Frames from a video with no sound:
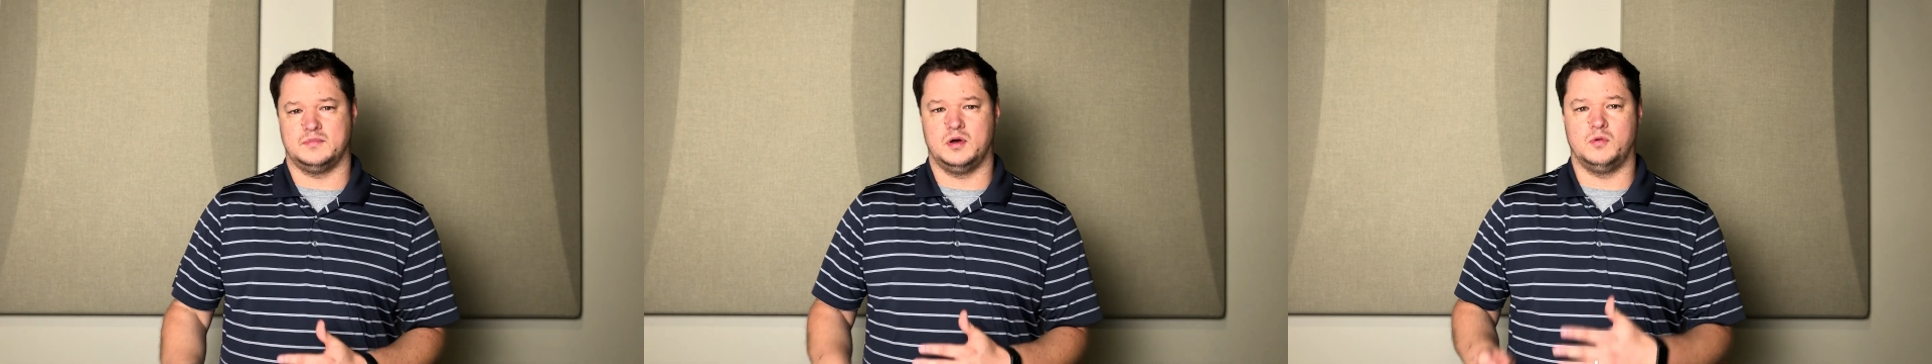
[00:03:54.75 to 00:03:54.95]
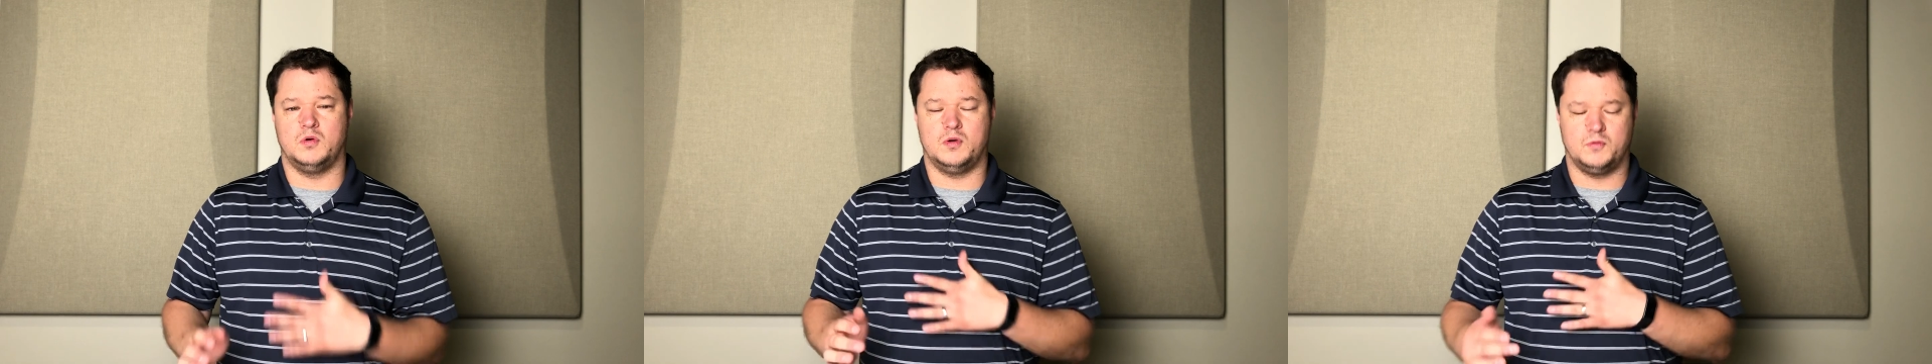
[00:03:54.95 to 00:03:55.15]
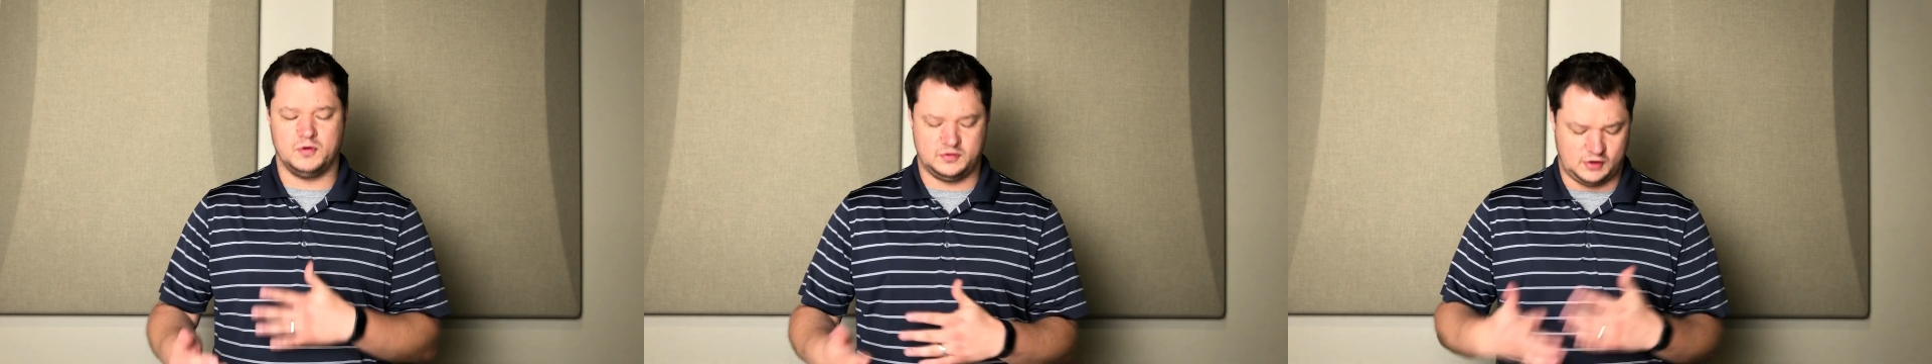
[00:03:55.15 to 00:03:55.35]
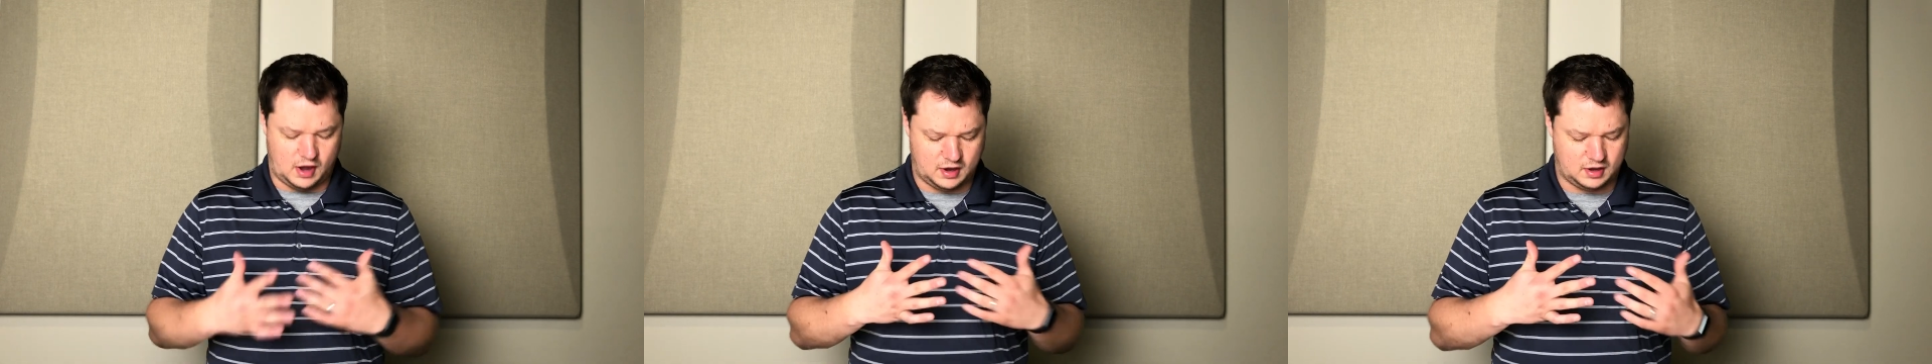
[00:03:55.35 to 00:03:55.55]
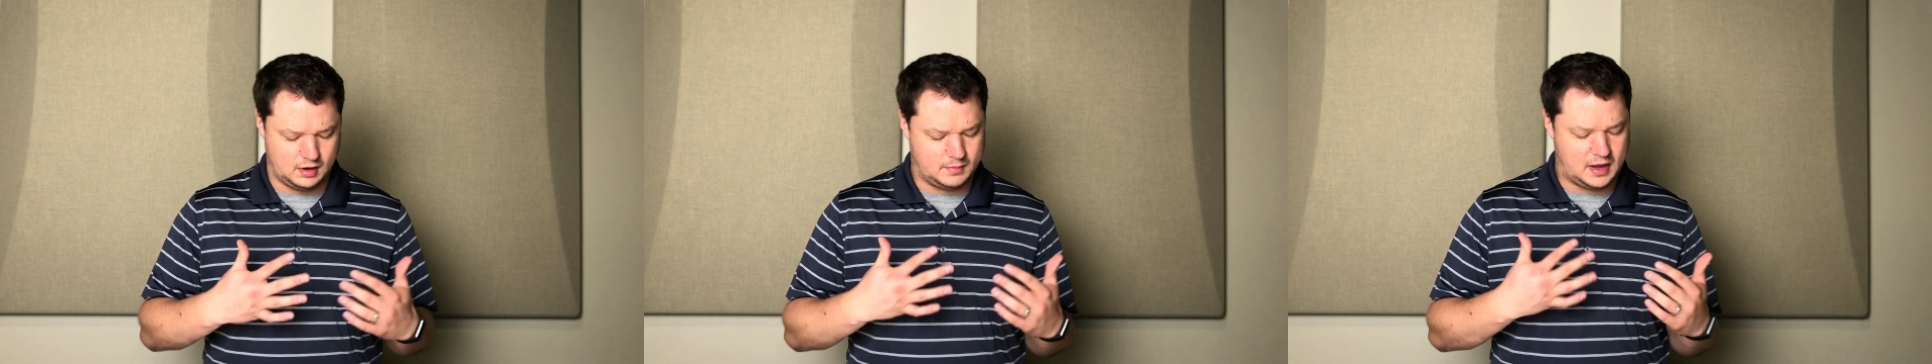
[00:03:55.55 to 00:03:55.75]
But what we're
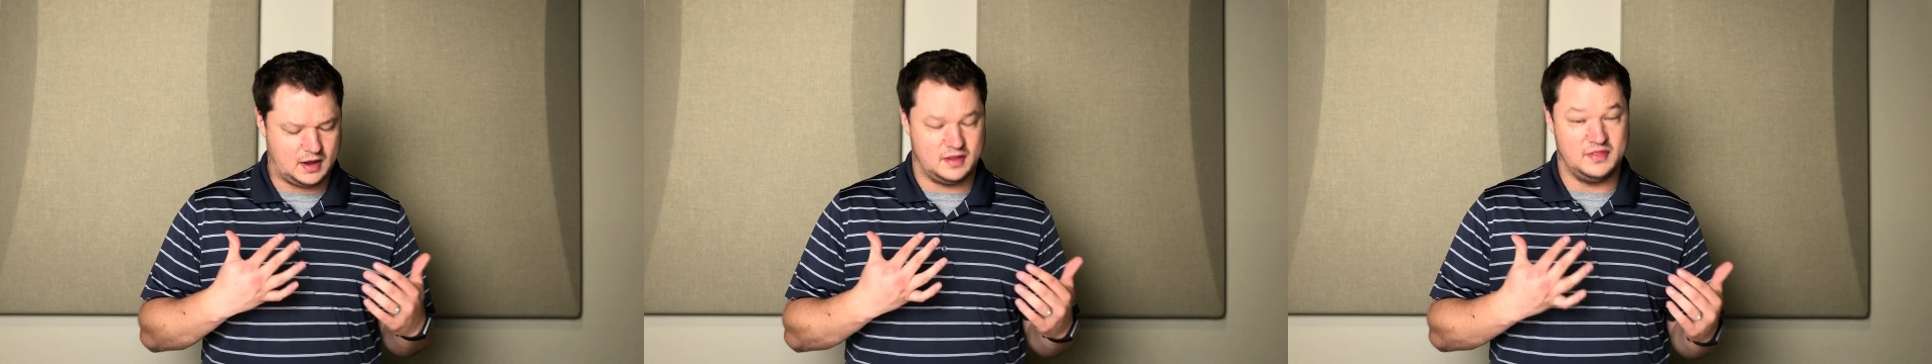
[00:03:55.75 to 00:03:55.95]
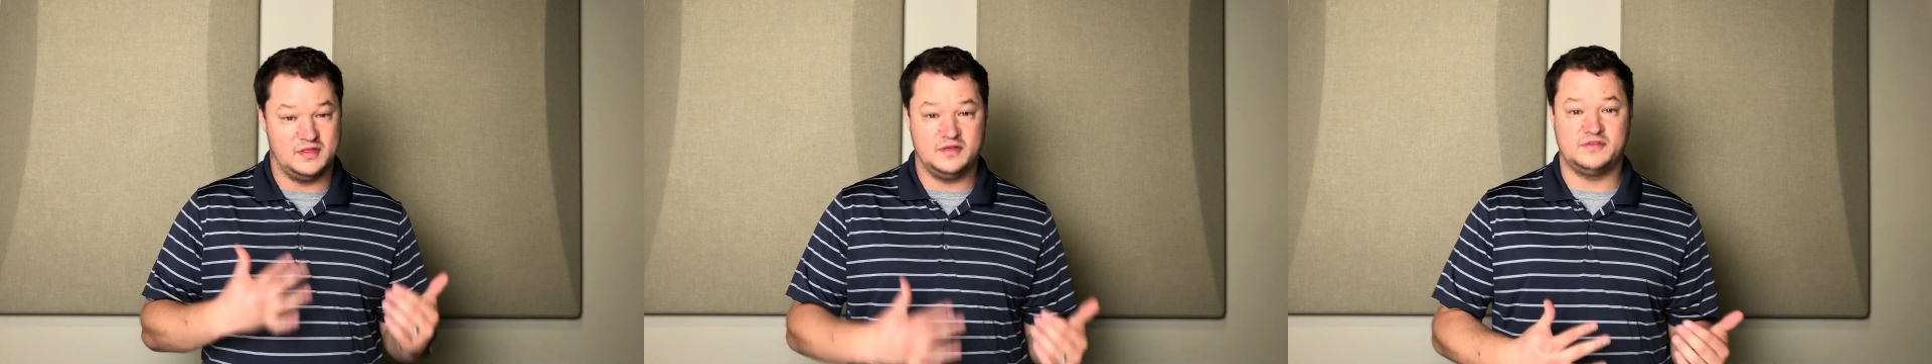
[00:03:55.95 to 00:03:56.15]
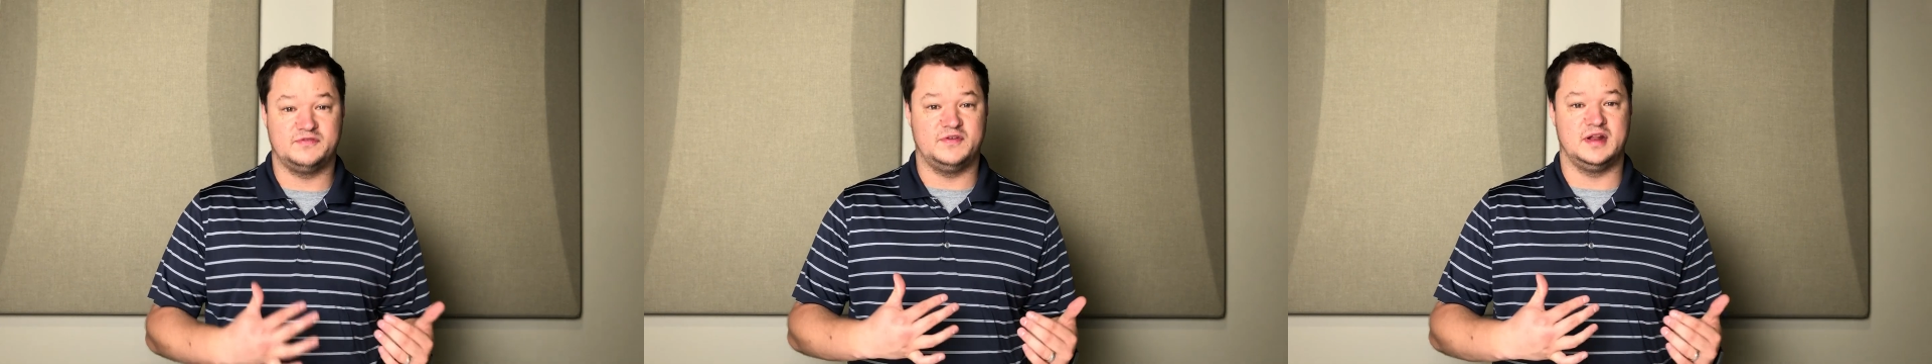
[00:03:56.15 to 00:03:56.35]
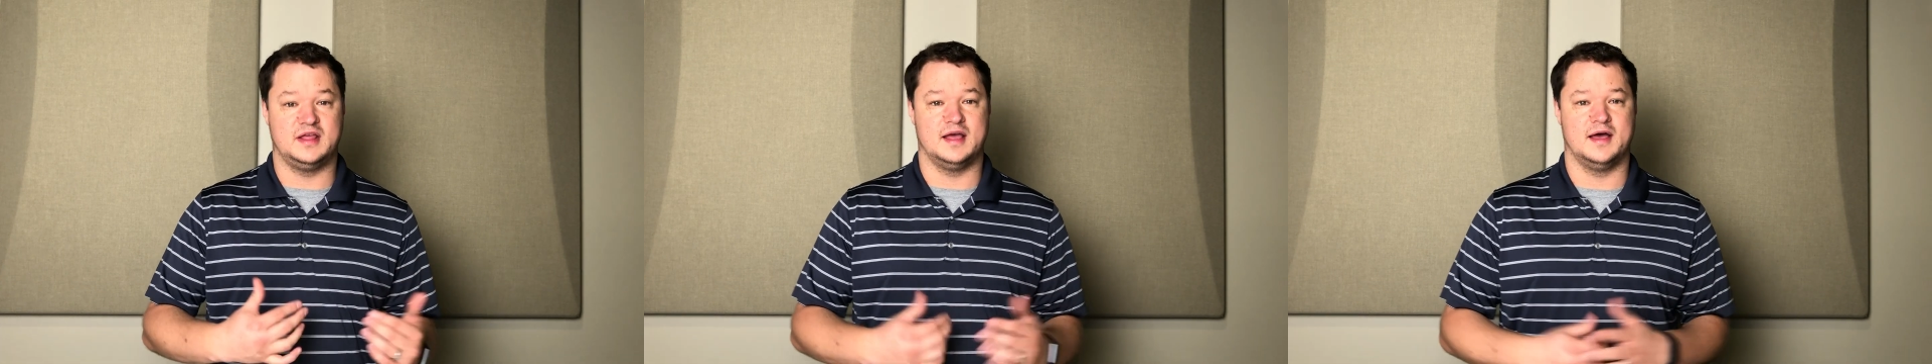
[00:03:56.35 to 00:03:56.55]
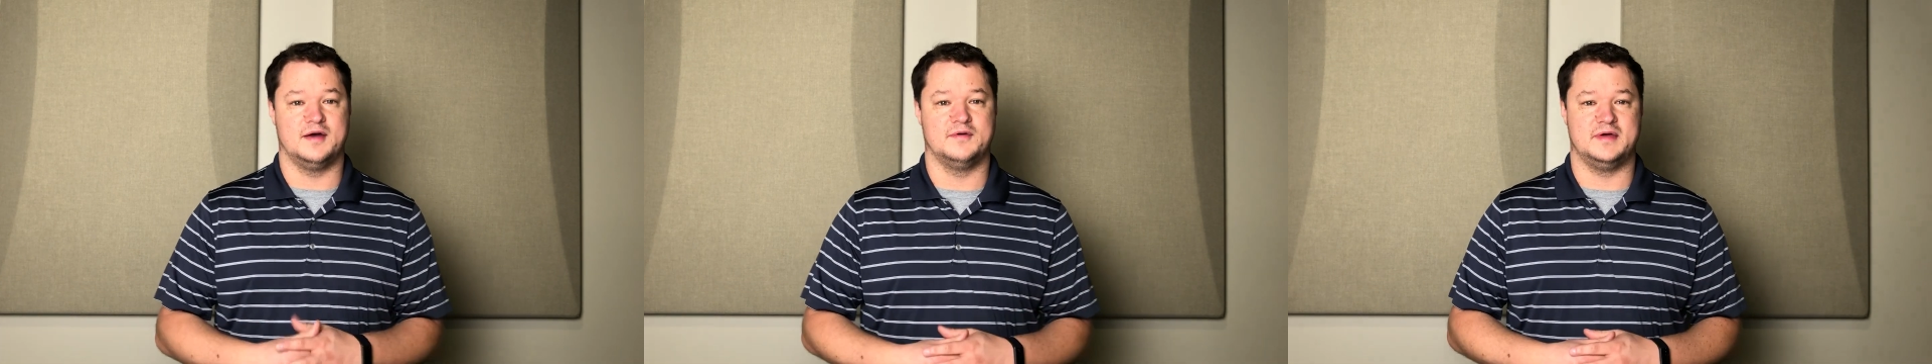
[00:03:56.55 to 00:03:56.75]
talking about in this
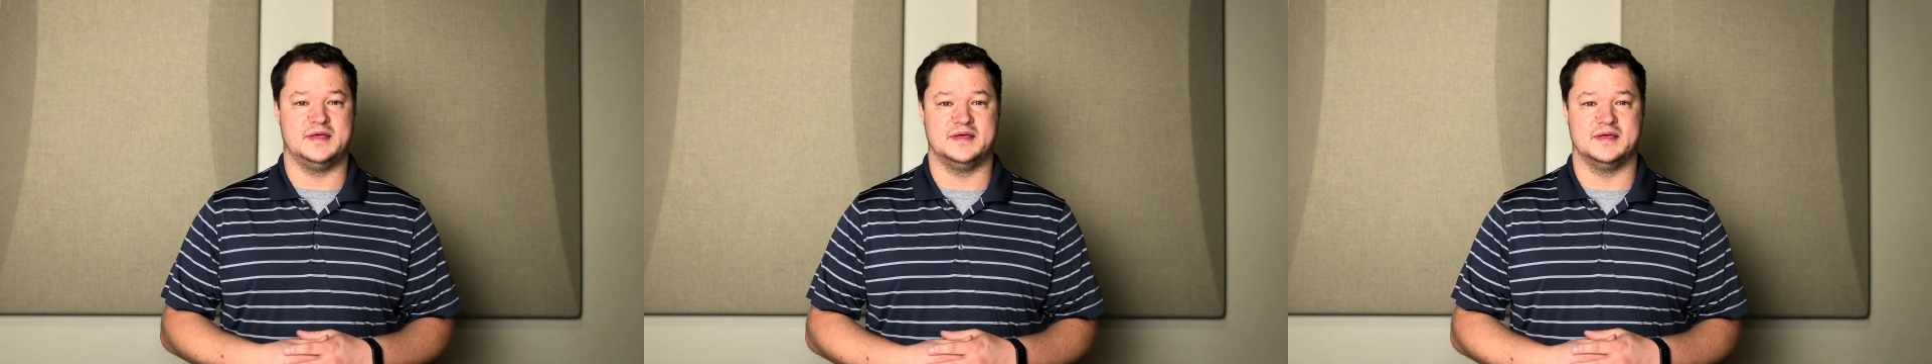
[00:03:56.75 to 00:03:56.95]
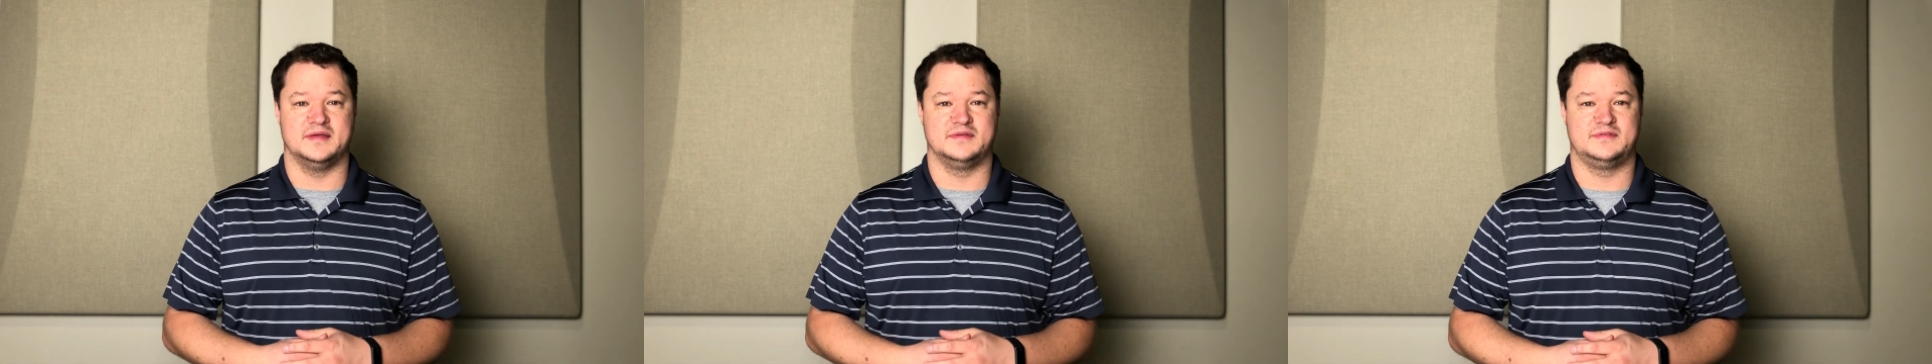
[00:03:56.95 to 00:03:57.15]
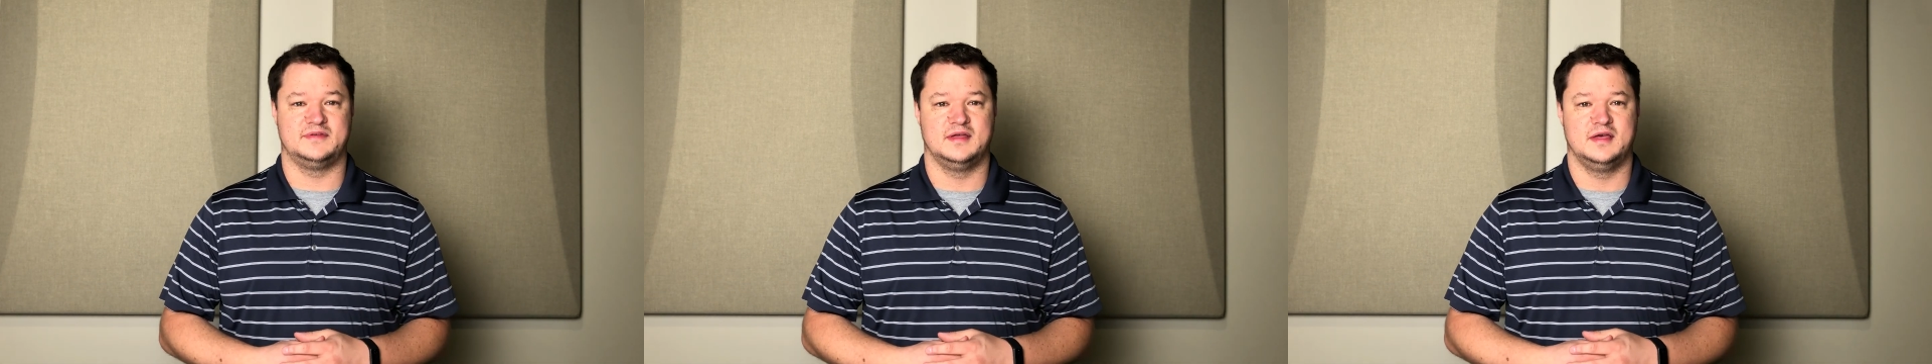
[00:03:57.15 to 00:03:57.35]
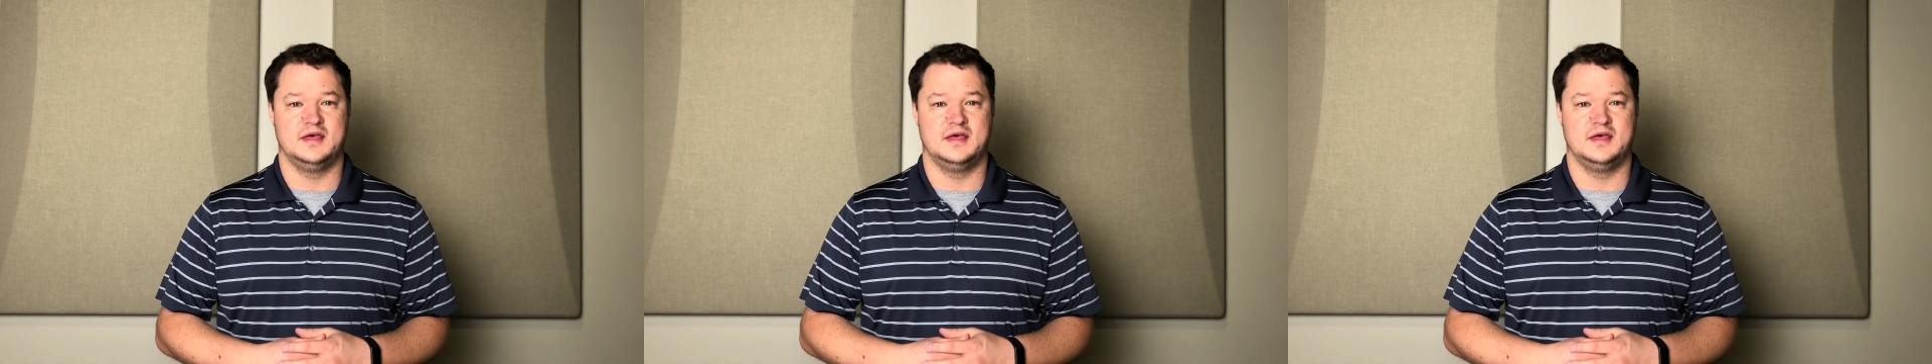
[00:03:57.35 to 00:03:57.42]
video is